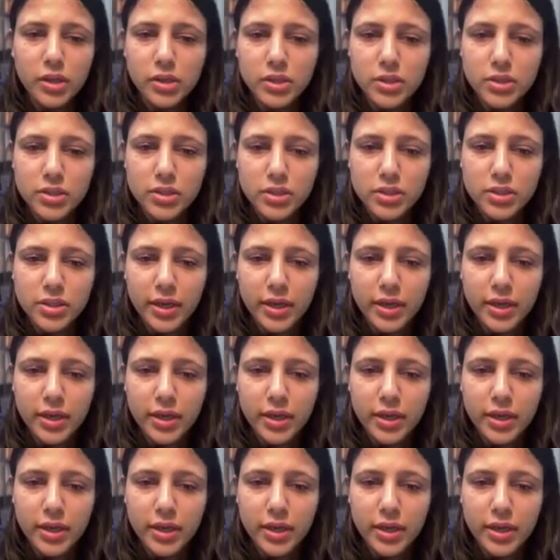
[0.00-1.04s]
this is
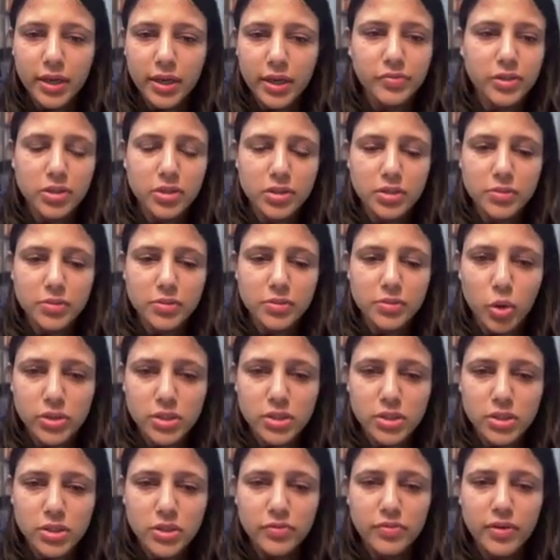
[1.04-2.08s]
negative, this is
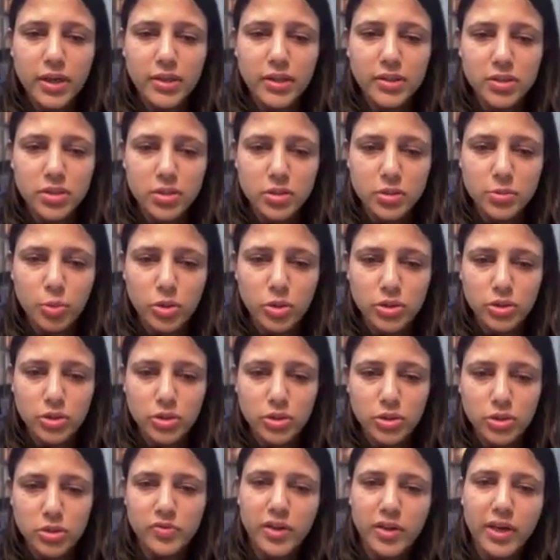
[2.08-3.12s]
positive, and this is
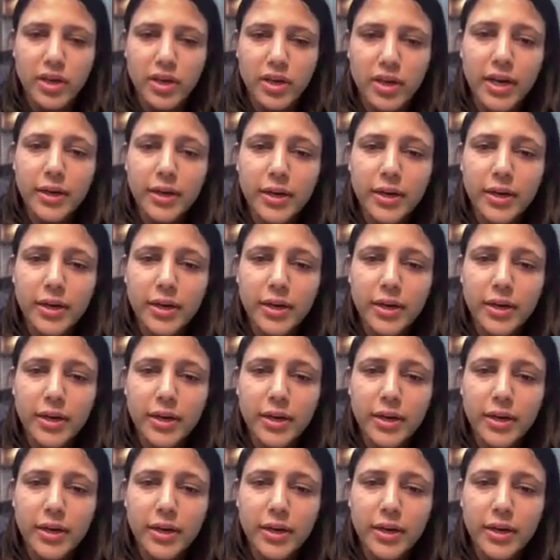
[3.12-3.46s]
positive, right?